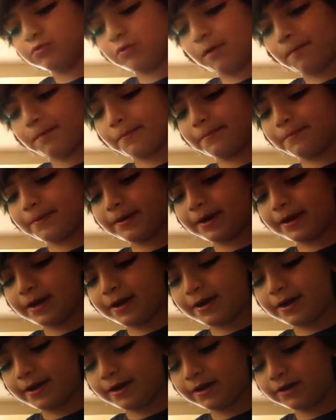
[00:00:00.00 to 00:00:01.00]
rubber
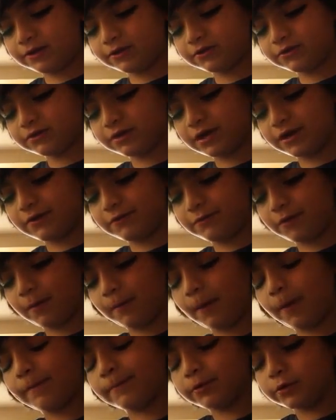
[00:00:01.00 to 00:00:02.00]
bands, and
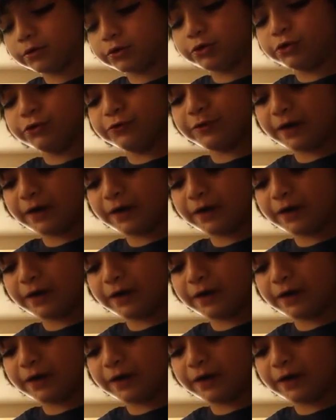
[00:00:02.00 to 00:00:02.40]
remember, you